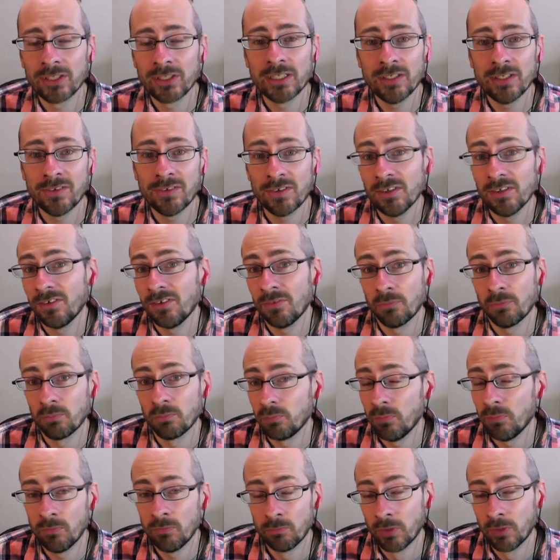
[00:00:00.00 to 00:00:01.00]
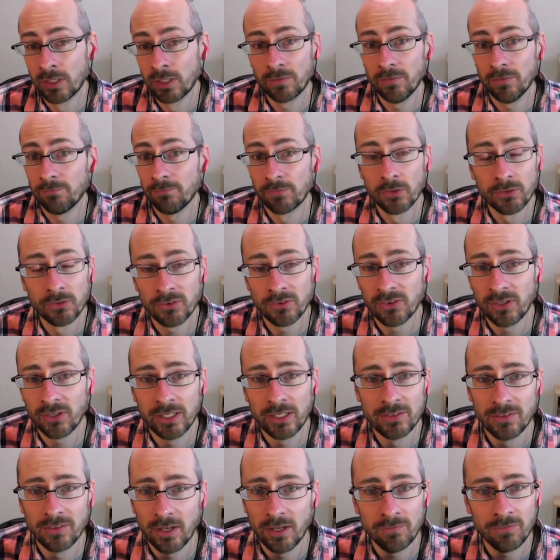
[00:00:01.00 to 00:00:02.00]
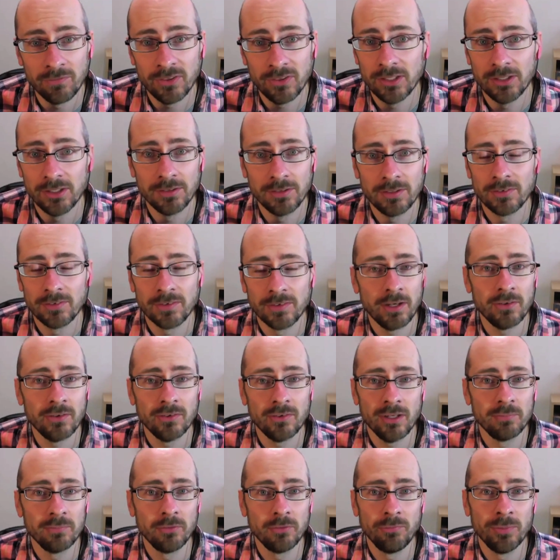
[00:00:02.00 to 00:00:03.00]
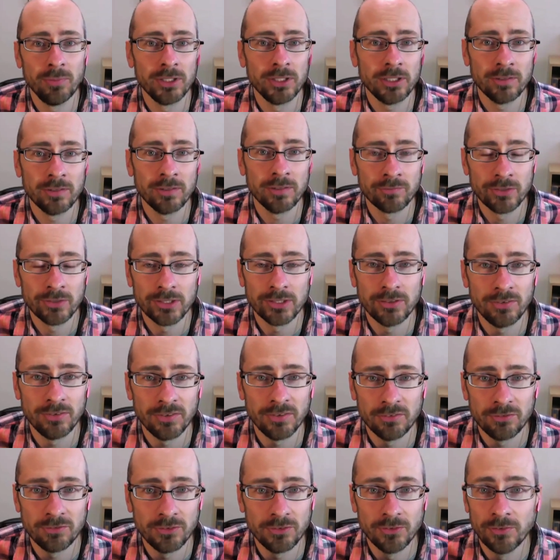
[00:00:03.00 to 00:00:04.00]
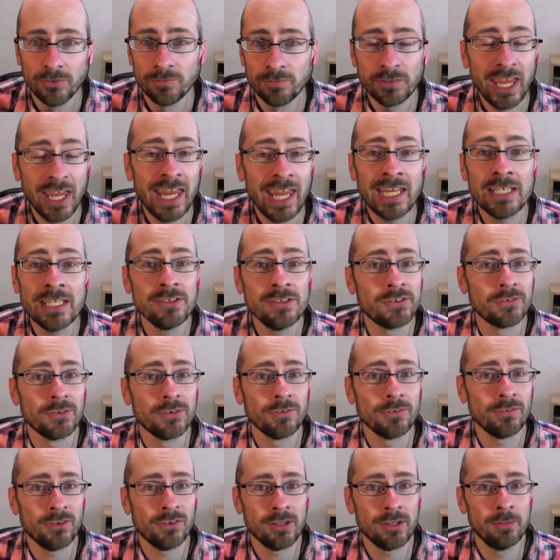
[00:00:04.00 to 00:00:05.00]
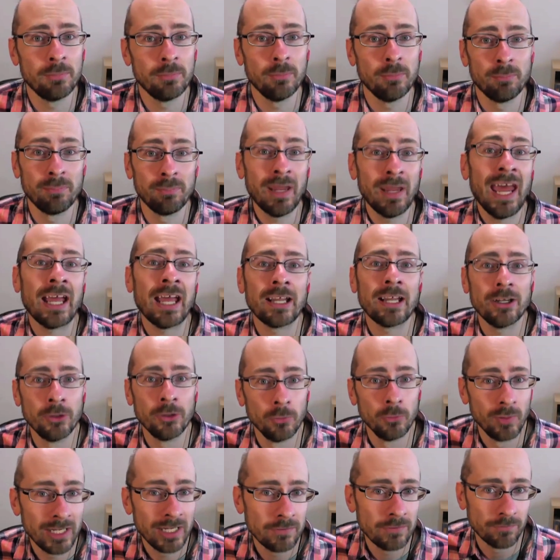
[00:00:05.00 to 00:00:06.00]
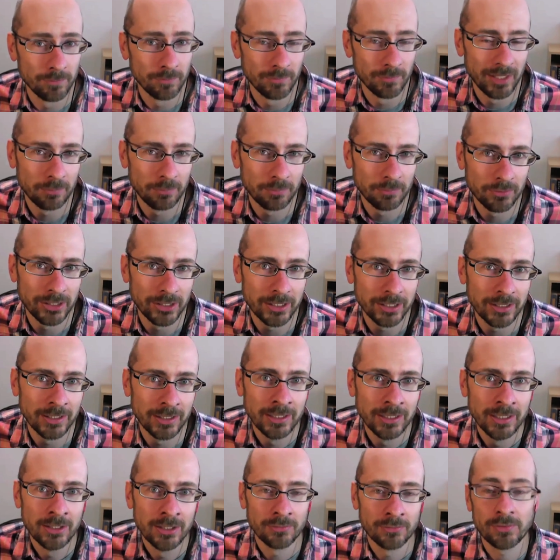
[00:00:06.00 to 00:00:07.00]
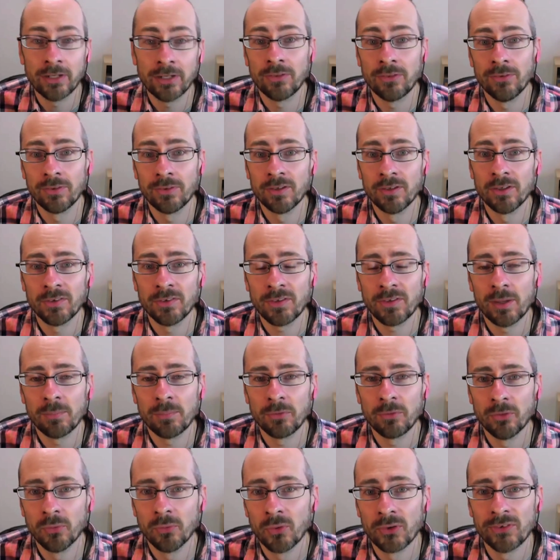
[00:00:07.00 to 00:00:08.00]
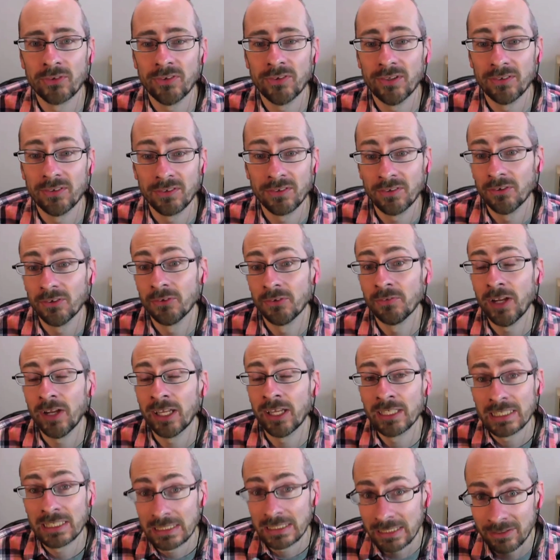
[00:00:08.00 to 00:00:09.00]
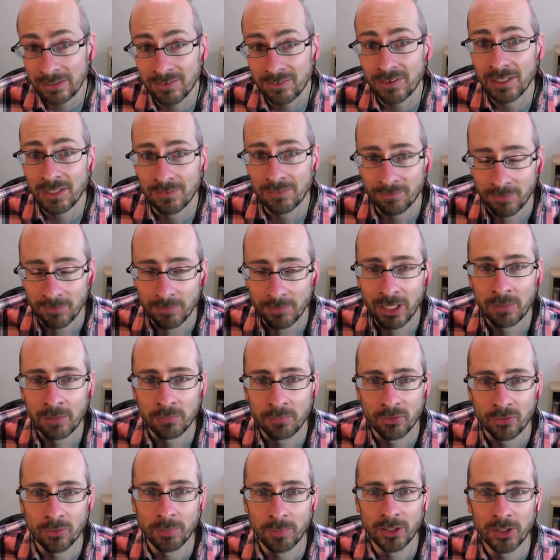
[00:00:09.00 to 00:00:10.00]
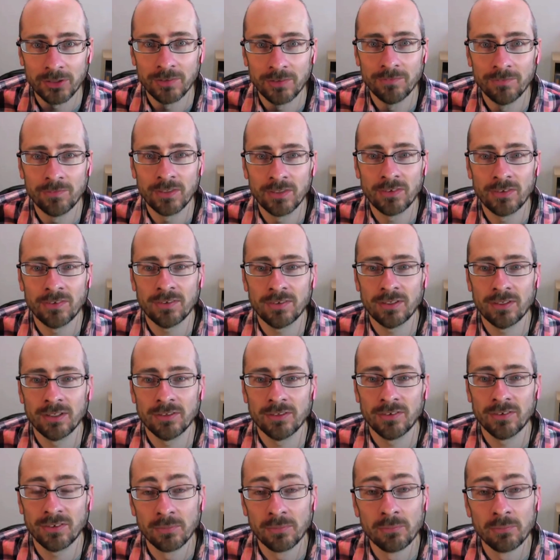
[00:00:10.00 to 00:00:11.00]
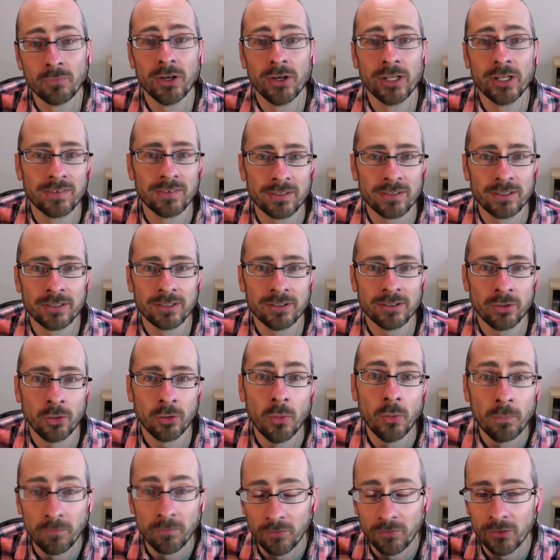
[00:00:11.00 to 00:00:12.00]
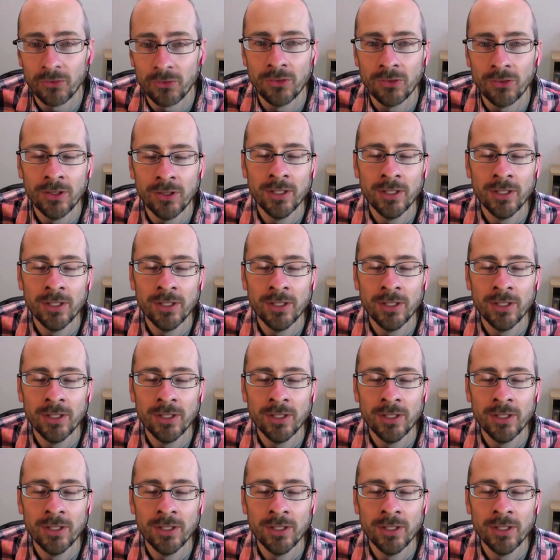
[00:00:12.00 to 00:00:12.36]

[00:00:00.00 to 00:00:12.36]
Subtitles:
least, it's one of the first signs I've seen in the entire time we've been covering this issue of any sort of step back away from that brink rather than a step towards it. So at least from that perspective, it's somewhat hopeful.